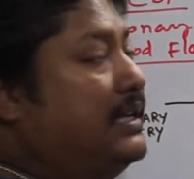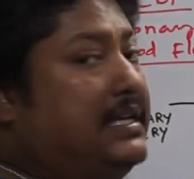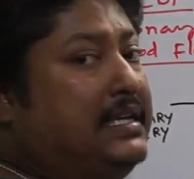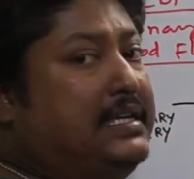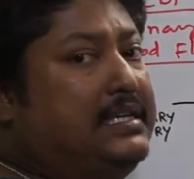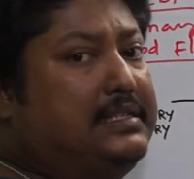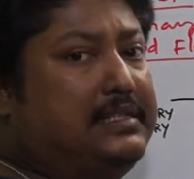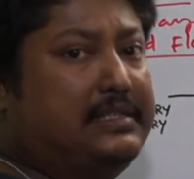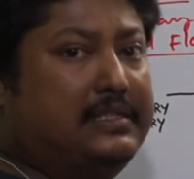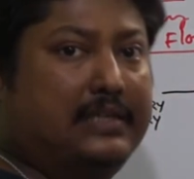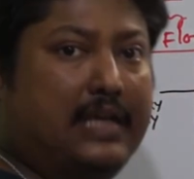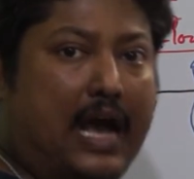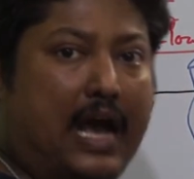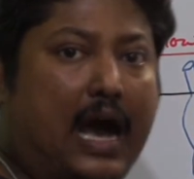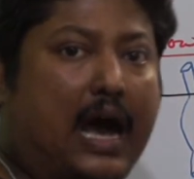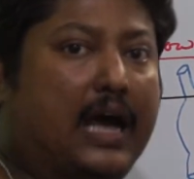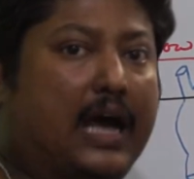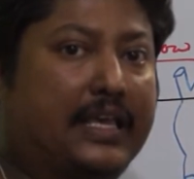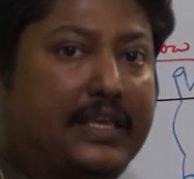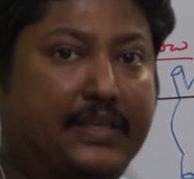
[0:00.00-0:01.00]
is
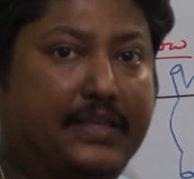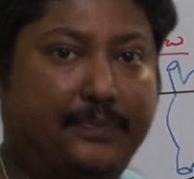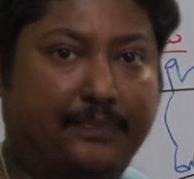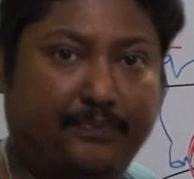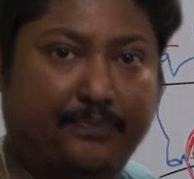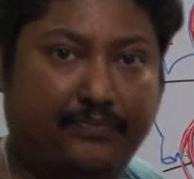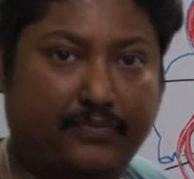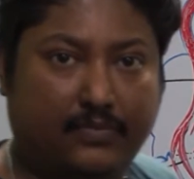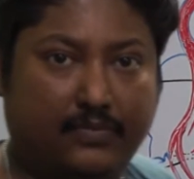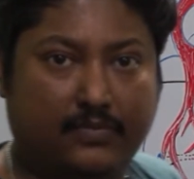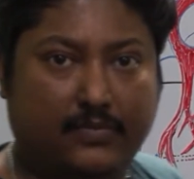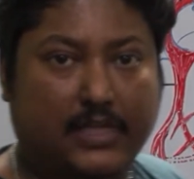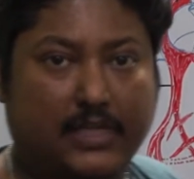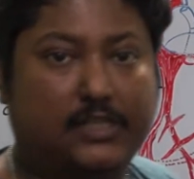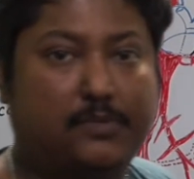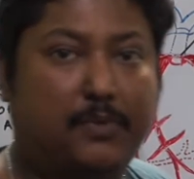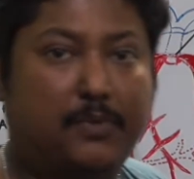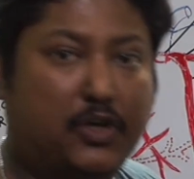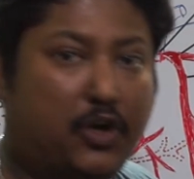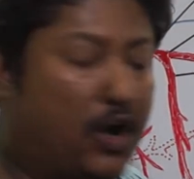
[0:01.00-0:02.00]
high.
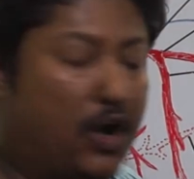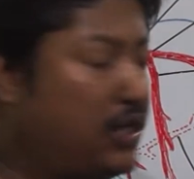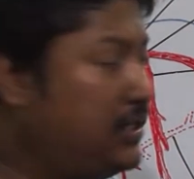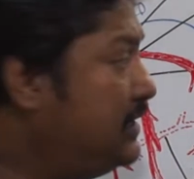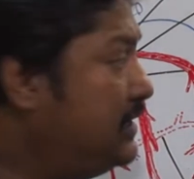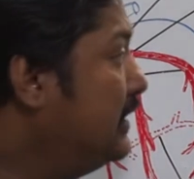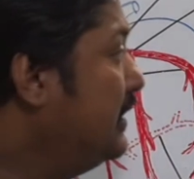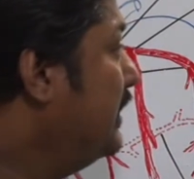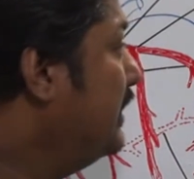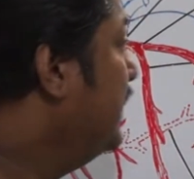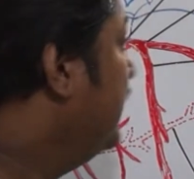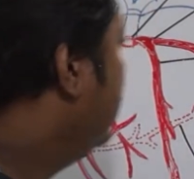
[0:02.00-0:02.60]
That's because